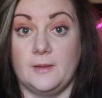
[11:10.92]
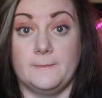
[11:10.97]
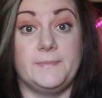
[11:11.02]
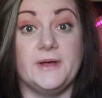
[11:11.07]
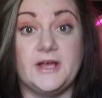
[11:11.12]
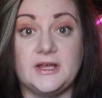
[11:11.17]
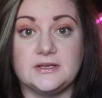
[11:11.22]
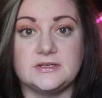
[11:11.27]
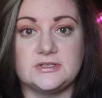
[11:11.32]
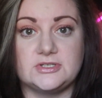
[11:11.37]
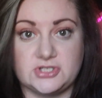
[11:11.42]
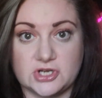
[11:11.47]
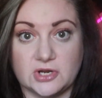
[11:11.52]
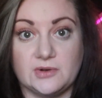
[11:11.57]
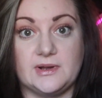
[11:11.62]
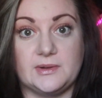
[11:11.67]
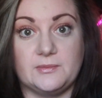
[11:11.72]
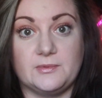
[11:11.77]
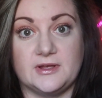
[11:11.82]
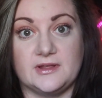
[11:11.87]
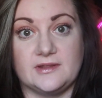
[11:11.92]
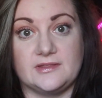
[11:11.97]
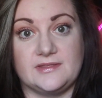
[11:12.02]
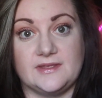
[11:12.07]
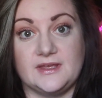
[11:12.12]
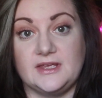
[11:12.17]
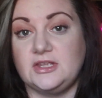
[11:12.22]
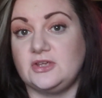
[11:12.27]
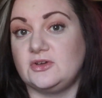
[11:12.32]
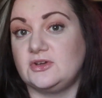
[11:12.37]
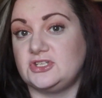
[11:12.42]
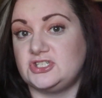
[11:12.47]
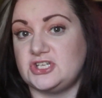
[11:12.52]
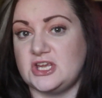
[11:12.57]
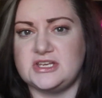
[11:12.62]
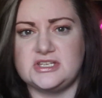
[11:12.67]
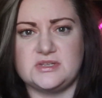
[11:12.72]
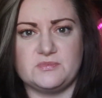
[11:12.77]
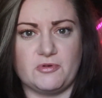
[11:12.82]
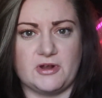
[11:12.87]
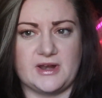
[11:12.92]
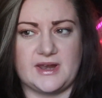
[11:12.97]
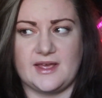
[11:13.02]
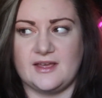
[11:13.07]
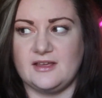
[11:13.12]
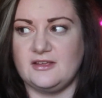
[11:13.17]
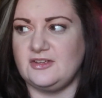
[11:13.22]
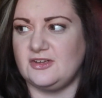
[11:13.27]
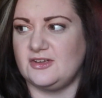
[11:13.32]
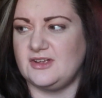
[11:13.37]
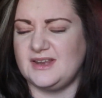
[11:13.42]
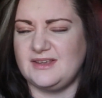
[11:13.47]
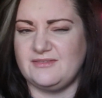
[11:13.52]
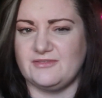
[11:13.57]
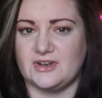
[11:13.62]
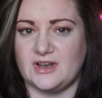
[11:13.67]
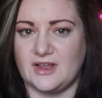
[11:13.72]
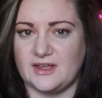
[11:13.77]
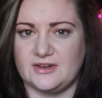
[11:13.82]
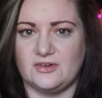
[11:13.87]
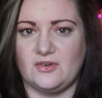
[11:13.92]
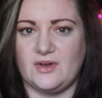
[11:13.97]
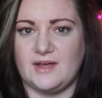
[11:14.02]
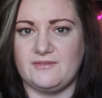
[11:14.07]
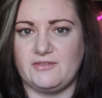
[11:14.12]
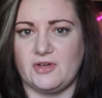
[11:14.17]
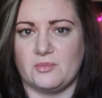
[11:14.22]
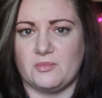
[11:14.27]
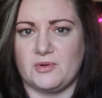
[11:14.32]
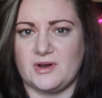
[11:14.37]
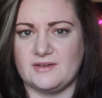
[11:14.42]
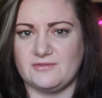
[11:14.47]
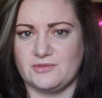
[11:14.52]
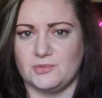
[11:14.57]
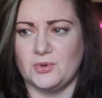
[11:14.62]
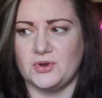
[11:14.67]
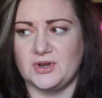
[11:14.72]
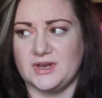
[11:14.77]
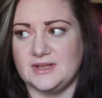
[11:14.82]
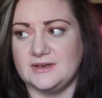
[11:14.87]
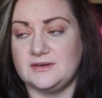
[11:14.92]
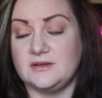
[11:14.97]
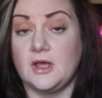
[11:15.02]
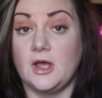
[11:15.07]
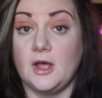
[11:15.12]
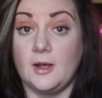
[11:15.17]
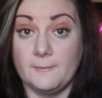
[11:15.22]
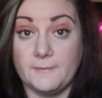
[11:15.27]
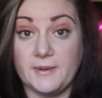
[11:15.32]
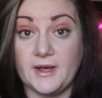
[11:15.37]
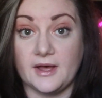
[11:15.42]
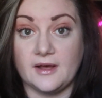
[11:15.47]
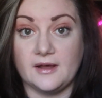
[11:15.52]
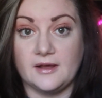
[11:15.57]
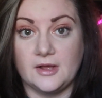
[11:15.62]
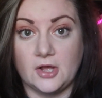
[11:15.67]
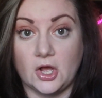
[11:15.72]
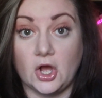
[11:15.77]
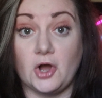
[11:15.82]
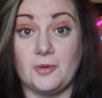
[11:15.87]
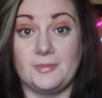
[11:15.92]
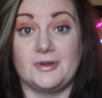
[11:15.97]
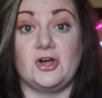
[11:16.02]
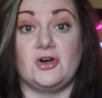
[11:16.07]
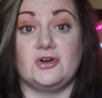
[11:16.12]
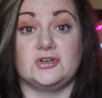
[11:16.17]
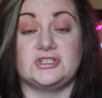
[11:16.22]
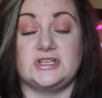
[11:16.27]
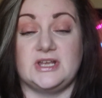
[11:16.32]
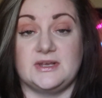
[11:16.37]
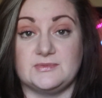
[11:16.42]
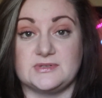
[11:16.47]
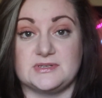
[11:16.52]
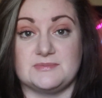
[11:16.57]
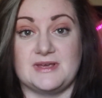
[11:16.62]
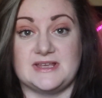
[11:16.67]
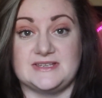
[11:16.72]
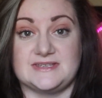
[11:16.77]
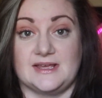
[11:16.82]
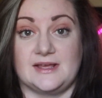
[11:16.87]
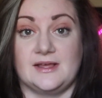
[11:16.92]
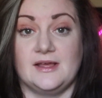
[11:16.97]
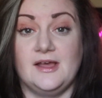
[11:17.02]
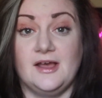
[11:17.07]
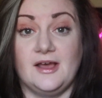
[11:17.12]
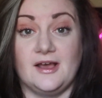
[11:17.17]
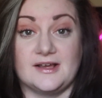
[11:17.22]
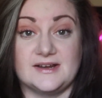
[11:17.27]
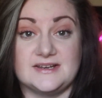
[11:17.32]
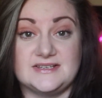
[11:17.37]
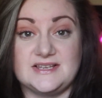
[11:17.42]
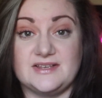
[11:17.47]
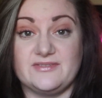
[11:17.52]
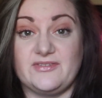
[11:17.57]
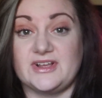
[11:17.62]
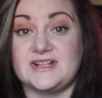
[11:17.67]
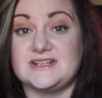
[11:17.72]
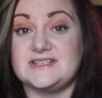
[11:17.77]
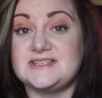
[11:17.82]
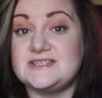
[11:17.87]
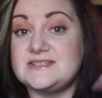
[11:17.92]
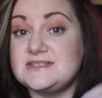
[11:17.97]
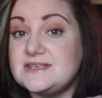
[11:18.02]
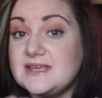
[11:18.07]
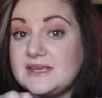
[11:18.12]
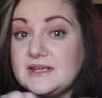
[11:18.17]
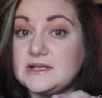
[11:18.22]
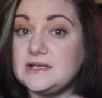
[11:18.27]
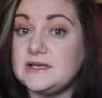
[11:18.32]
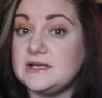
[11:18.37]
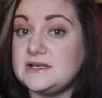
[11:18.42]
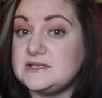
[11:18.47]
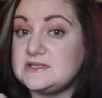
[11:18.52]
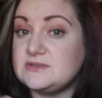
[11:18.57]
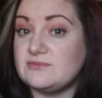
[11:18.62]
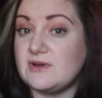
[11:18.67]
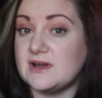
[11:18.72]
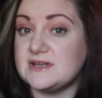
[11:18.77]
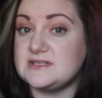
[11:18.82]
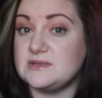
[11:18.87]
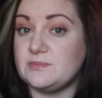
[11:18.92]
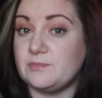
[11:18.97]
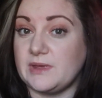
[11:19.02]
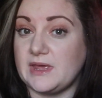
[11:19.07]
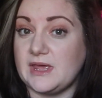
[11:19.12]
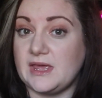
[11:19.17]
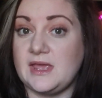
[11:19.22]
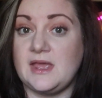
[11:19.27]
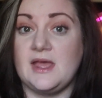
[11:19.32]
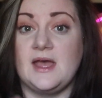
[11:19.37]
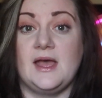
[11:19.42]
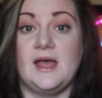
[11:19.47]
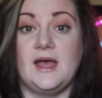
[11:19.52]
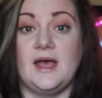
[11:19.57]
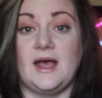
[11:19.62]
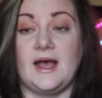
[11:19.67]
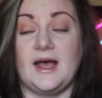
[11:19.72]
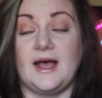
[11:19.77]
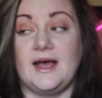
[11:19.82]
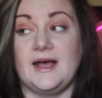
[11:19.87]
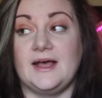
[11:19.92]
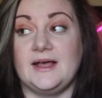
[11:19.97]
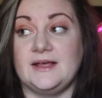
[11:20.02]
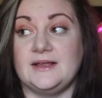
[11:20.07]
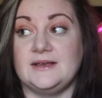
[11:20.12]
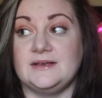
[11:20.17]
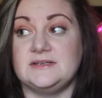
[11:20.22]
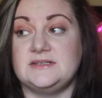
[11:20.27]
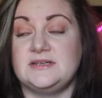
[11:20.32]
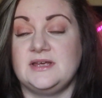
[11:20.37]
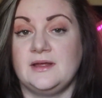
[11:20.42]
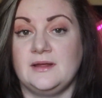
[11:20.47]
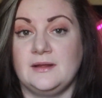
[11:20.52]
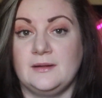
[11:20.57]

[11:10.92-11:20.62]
But totally worth it. You could change the bread out, you could even like not have it on bread if you wanted, but oh my gosh, it was amazing. I'm gonna see if I can steal his recipe and